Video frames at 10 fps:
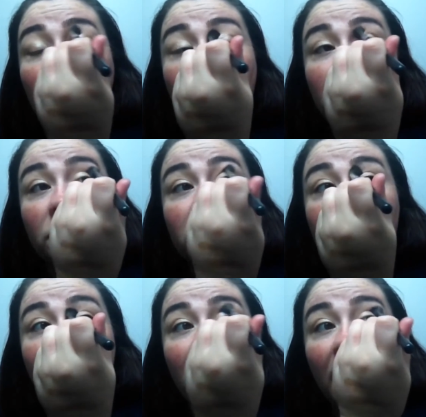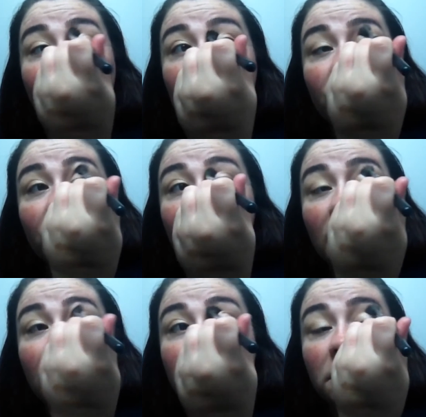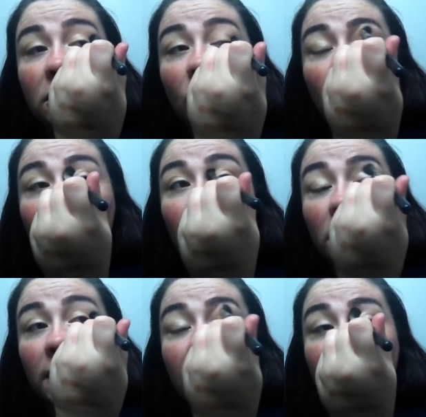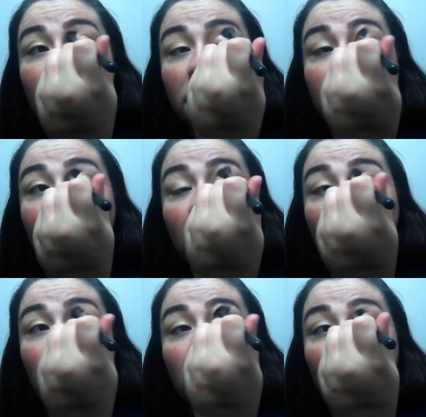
And just to blend out that colour on the lid as well.